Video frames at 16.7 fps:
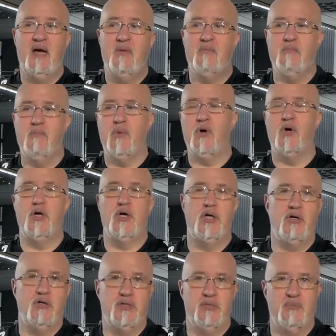more
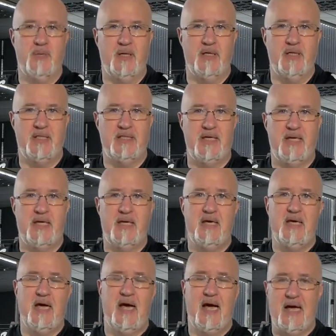usability
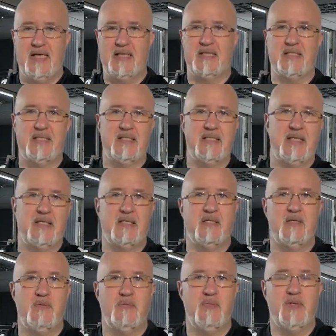as the
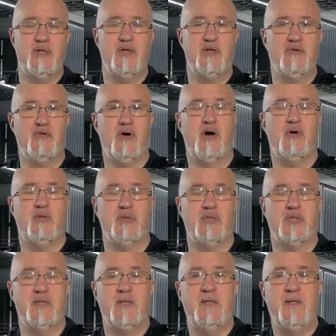system
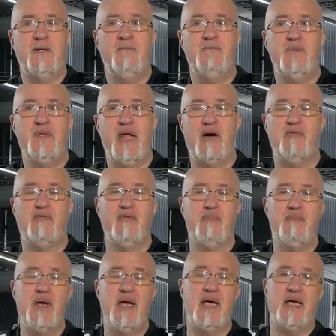grows. Now, for
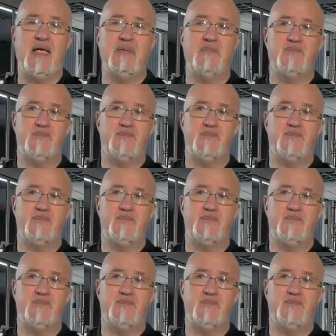me,